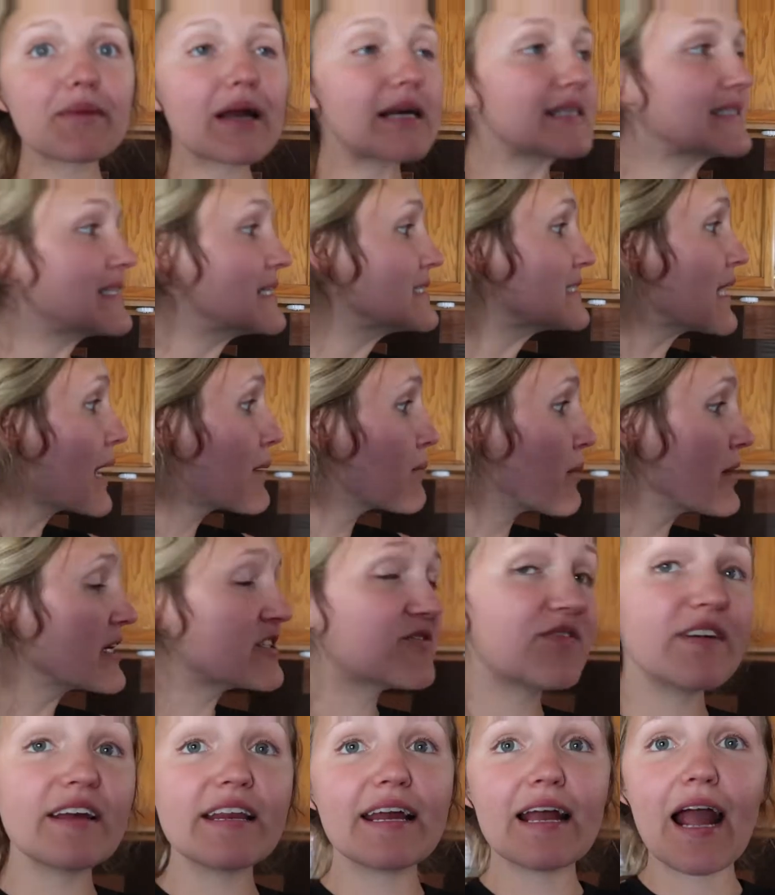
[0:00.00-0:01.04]
Since I'm
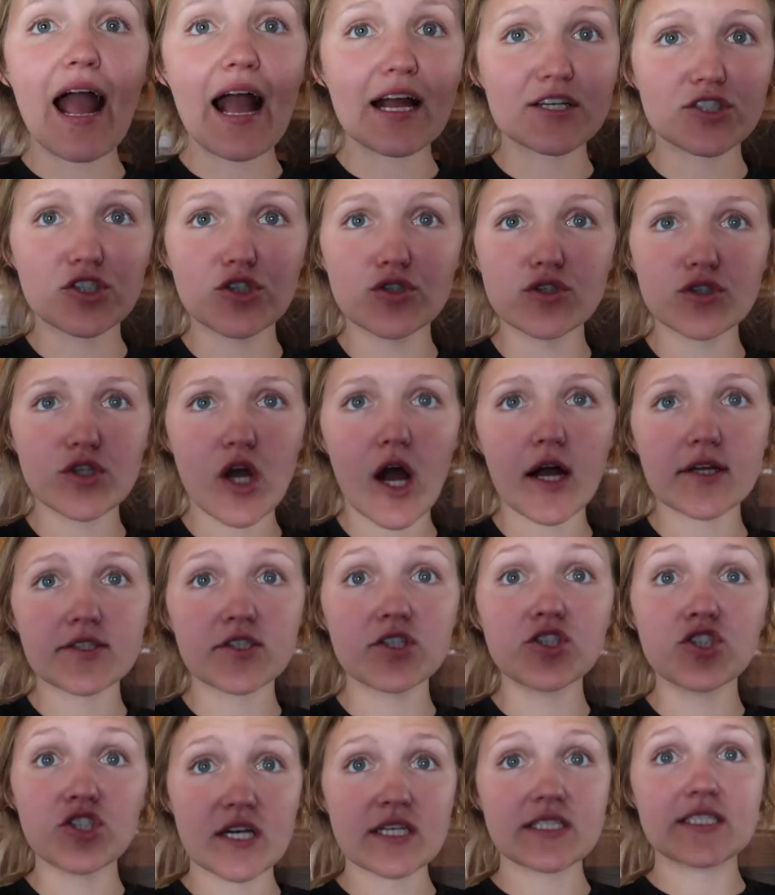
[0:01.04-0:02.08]
breastfeeding, I choose not
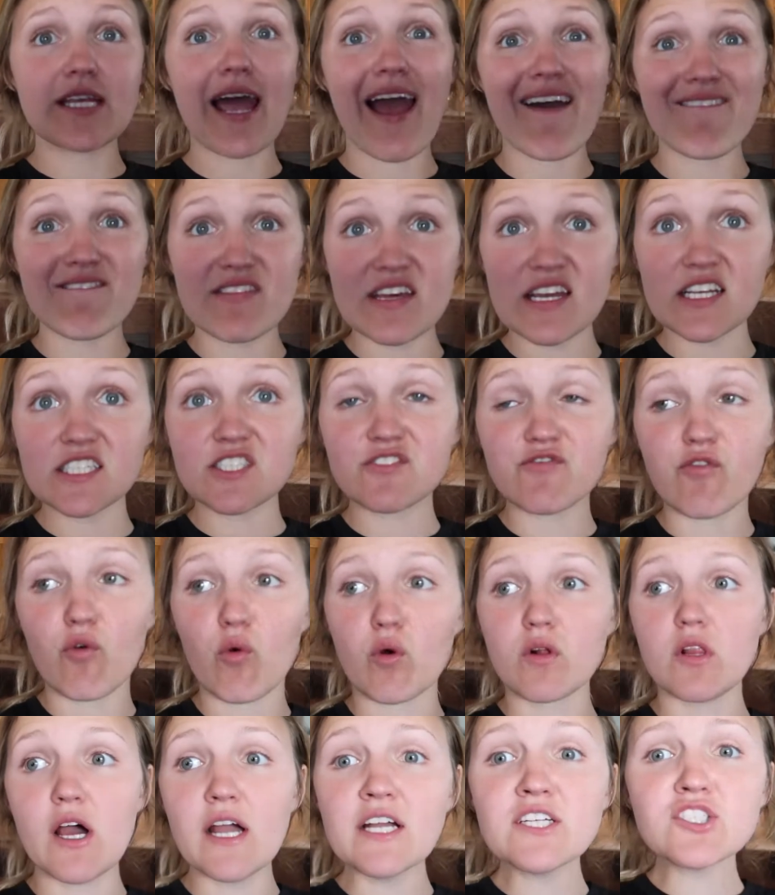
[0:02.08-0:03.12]
to just have this
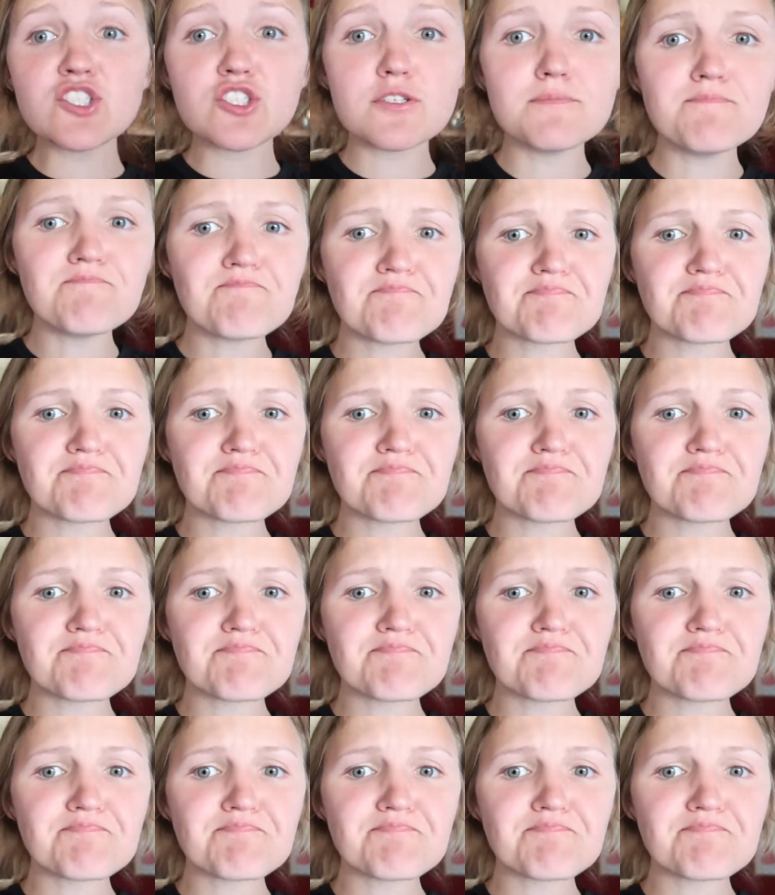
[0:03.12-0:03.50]
for lunch.